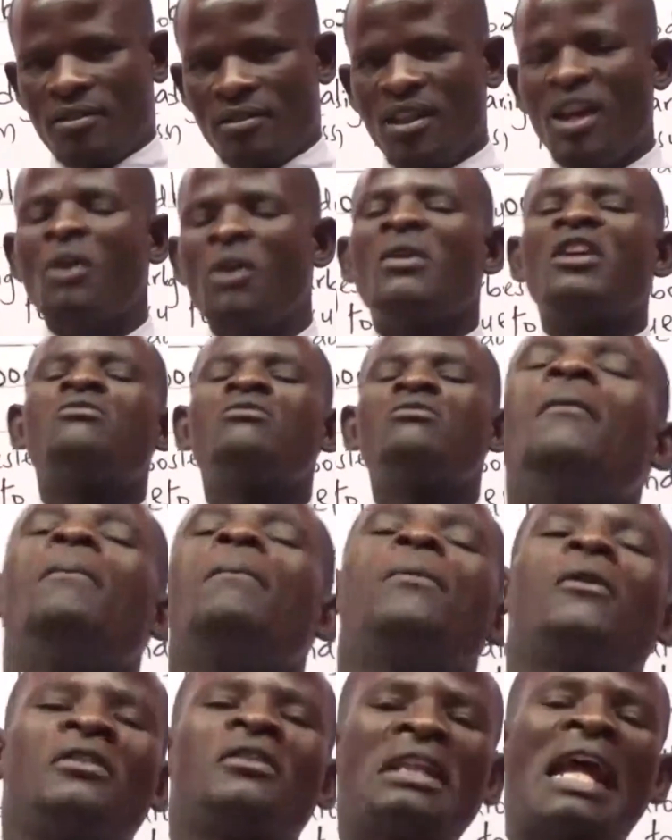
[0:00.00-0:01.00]
which
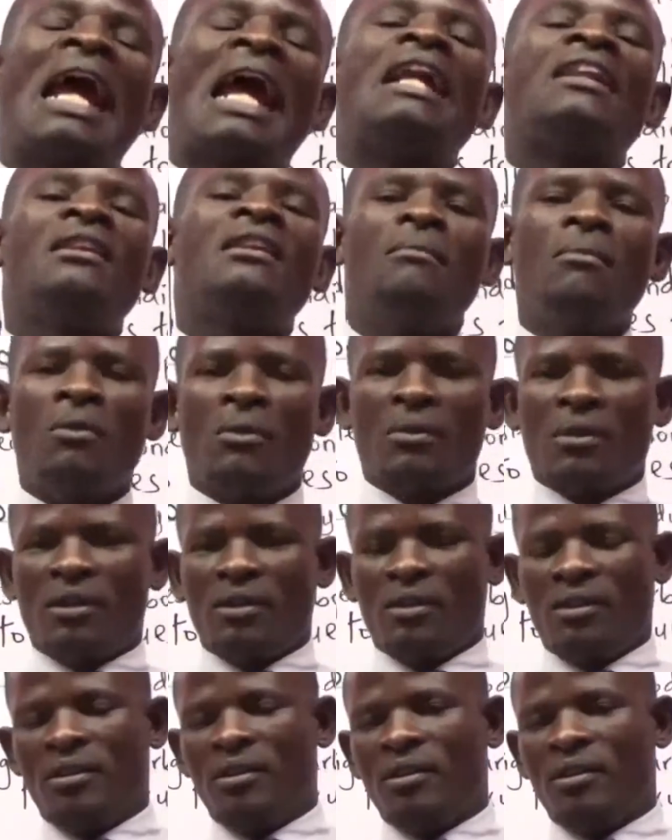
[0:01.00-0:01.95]
protect the body